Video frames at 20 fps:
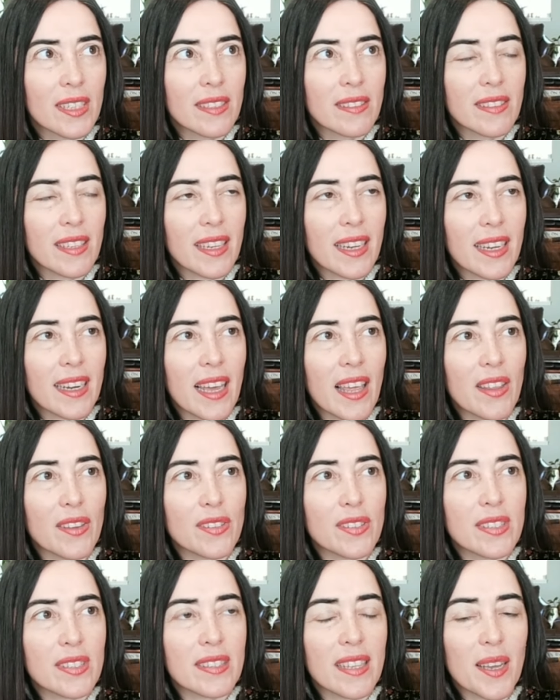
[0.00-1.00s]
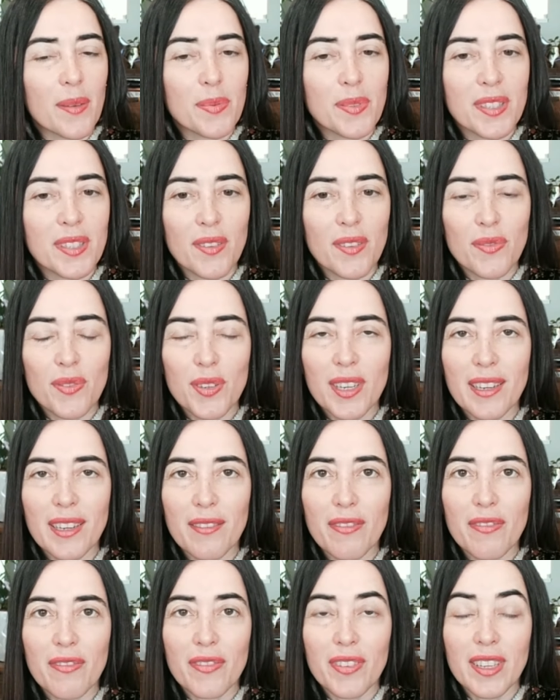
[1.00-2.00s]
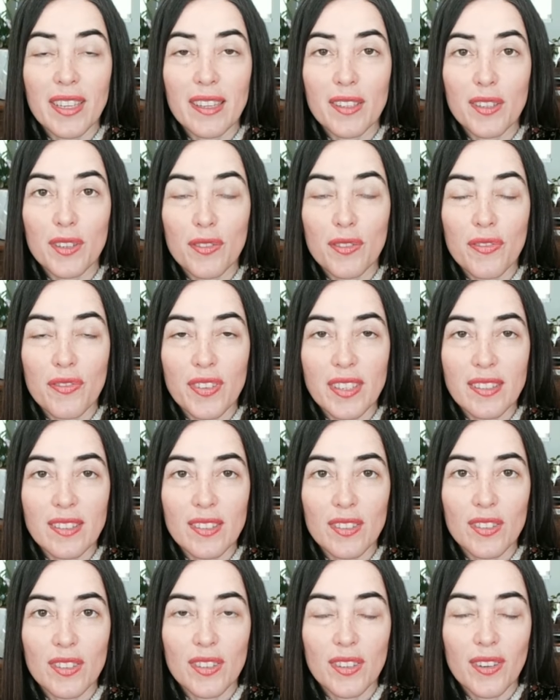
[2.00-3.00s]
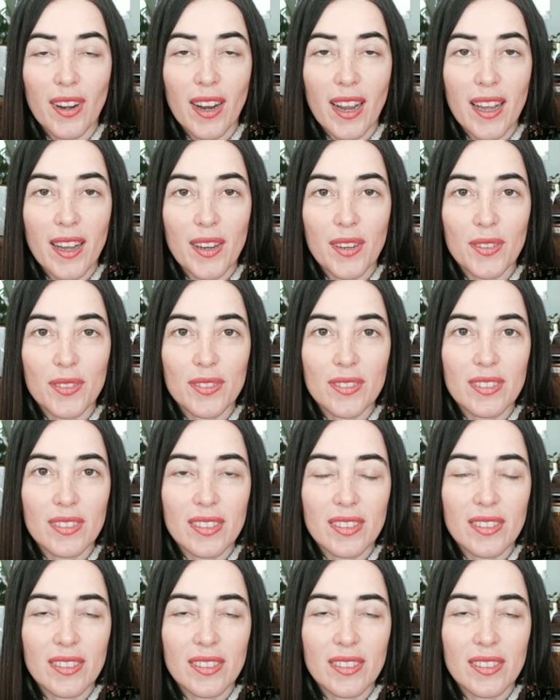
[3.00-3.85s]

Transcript: take another step, see if you can feel your feet on the ground.